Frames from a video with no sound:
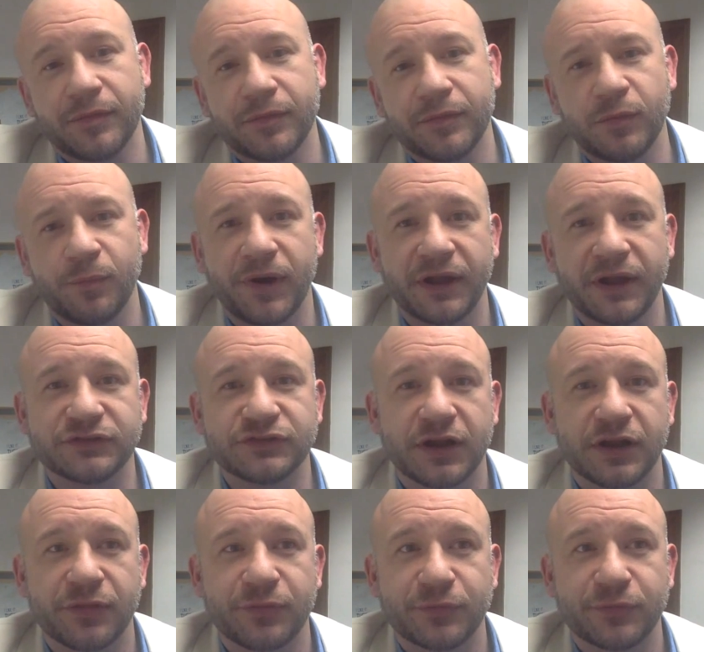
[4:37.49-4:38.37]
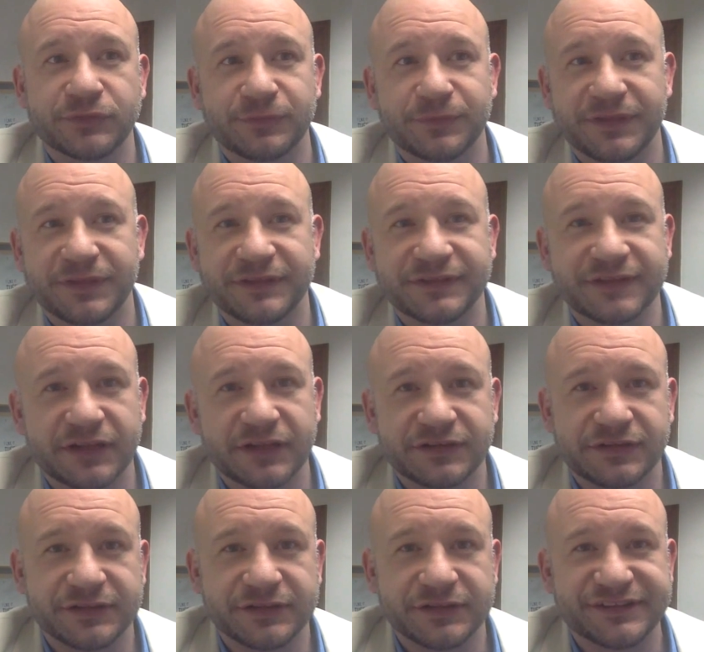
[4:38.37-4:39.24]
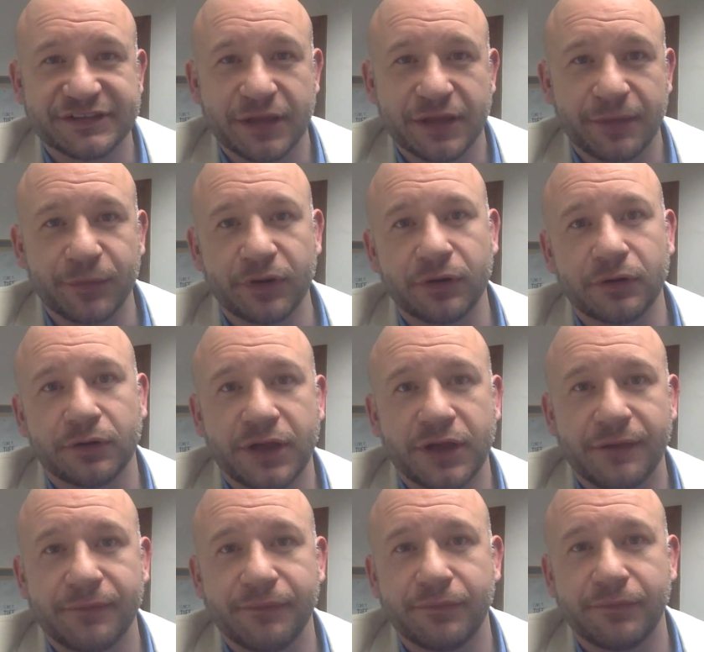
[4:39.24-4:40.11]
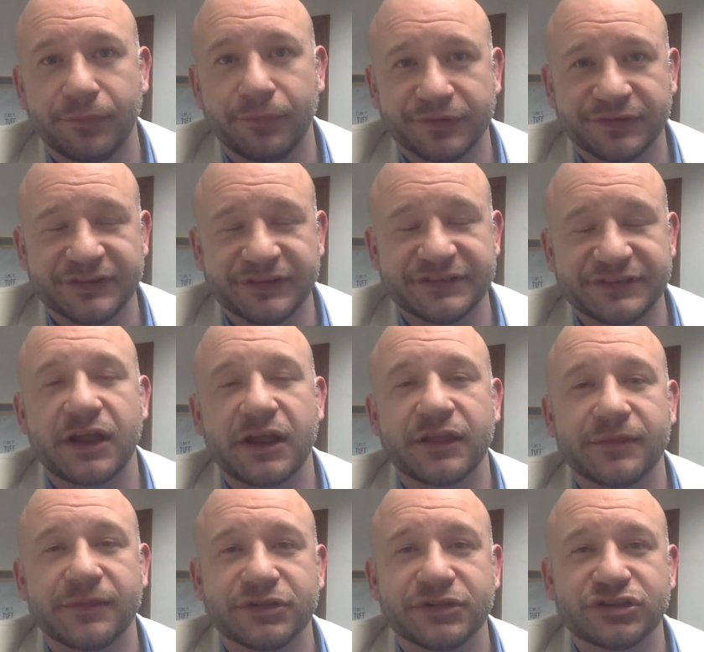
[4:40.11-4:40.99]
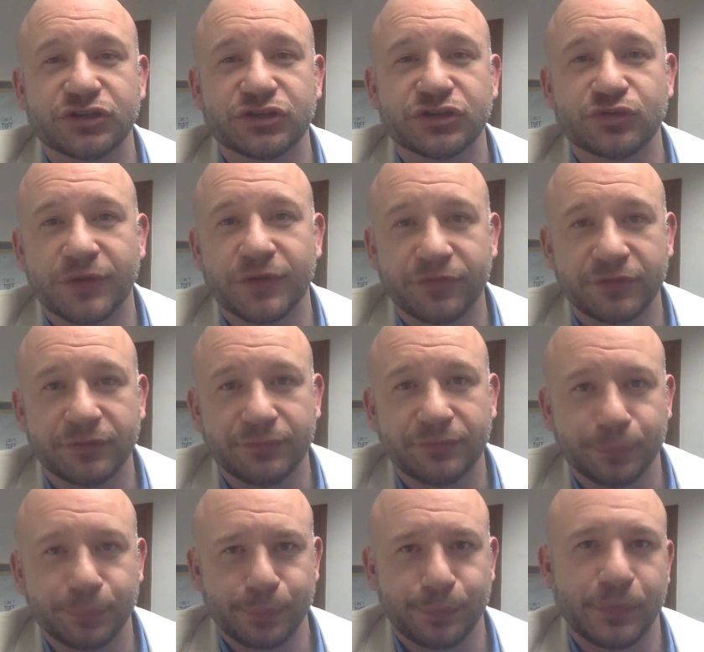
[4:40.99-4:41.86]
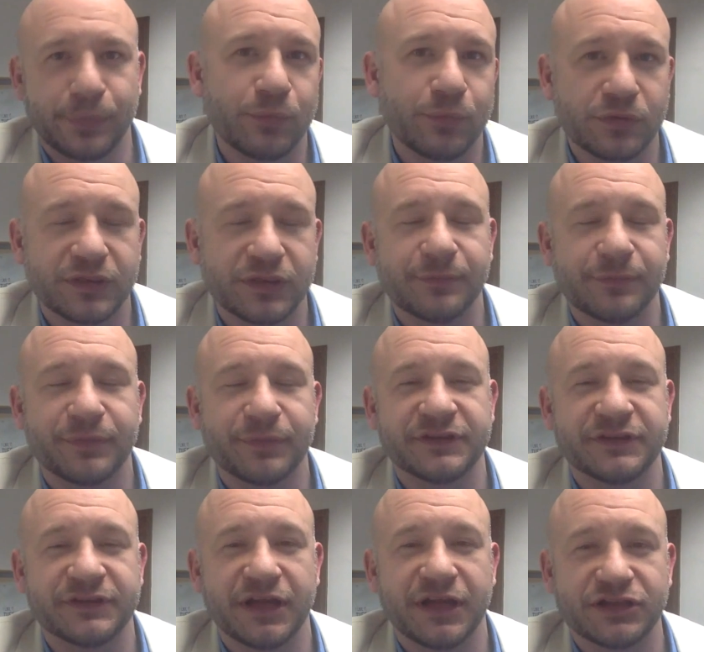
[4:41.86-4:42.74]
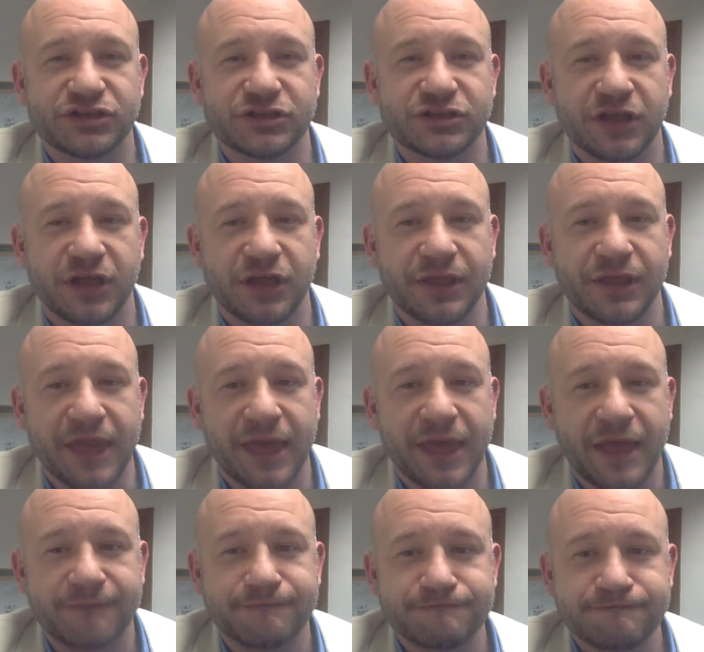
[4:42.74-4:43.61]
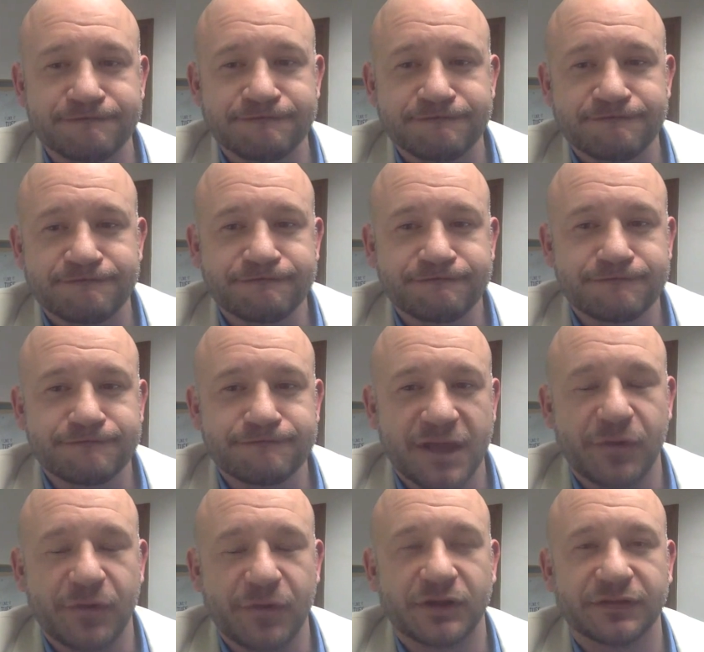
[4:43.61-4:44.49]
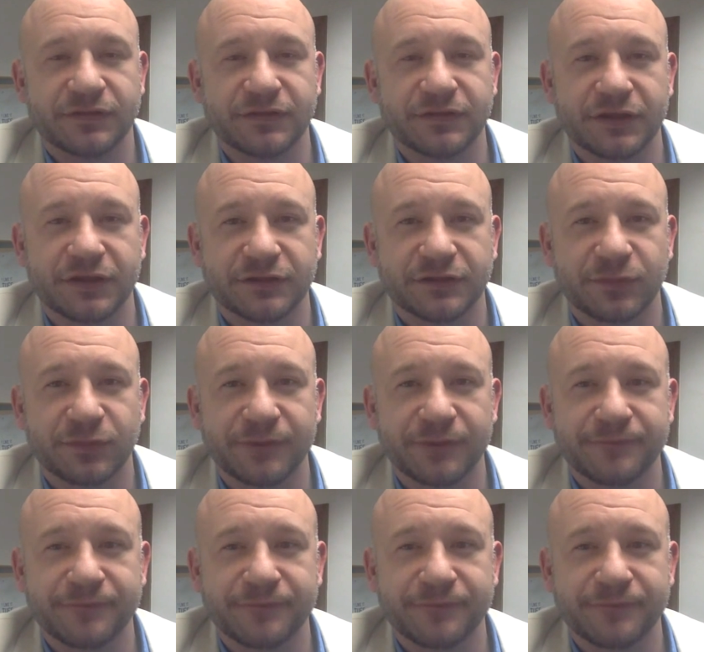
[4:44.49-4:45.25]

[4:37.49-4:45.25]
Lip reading: We'll probably try to throw some things at you this summer, not entirely mission driven, but we'll keep in touch. Other than that, hey, Mark, I'll see you next week.